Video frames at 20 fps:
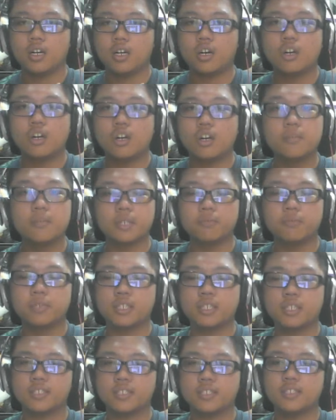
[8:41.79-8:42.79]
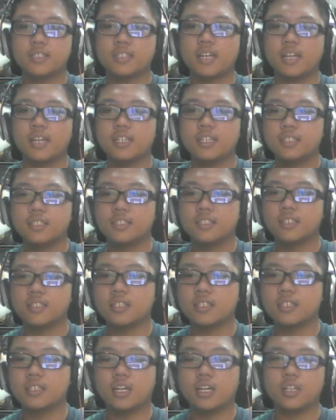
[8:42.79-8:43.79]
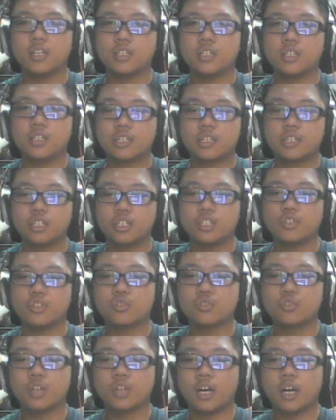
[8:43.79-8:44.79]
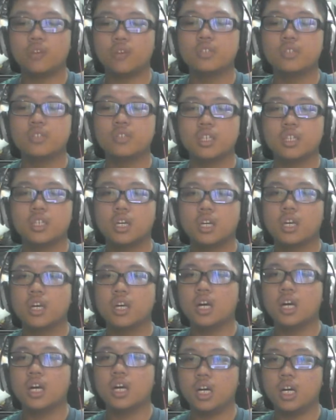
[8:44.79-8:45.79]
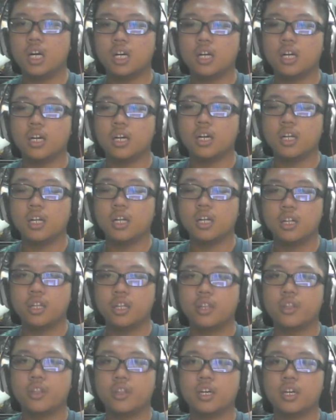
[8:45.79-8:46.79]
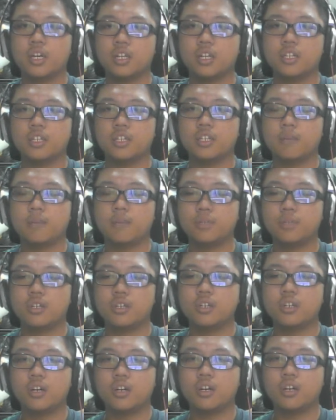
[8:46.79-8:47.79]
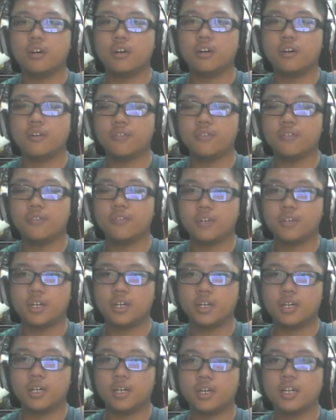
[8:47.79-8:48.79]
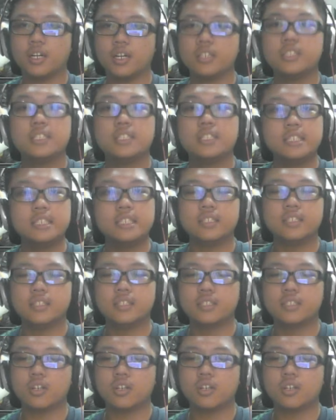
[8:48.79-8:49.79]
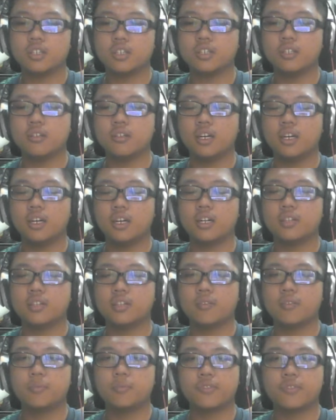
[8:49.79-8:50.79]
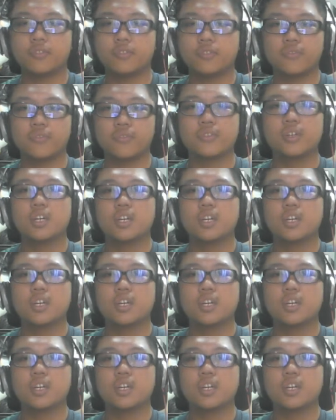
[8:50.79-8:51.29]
ornament, because that is actually to count the number of deeds, or the number of